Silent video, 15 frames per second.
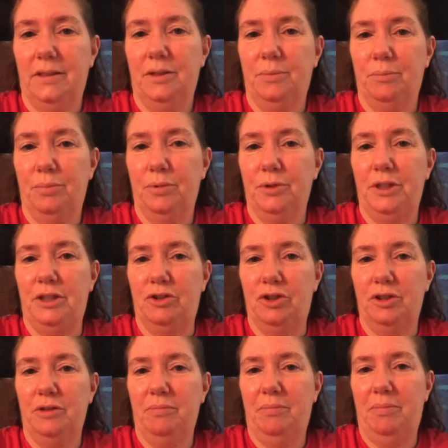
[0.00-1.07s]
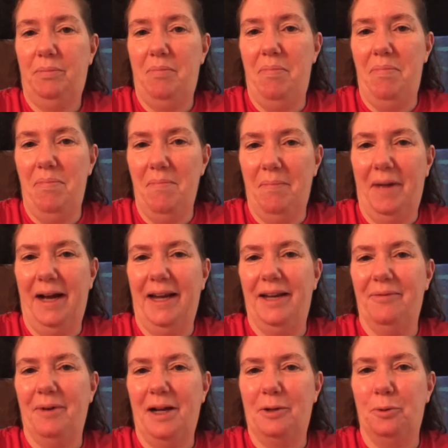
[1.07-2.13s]
reach my
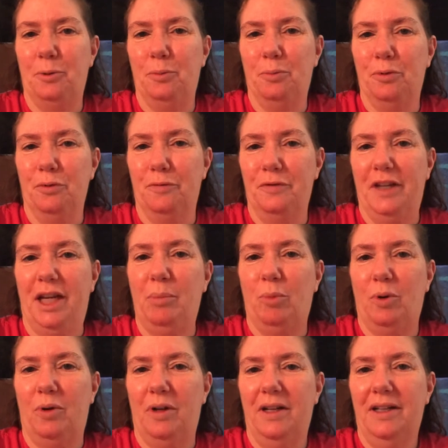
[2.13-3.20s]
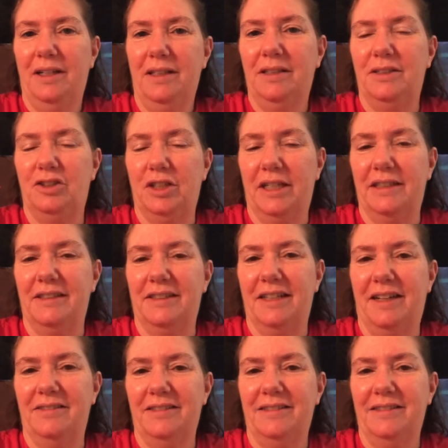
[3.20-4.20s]
raccoon proof table. Check this out.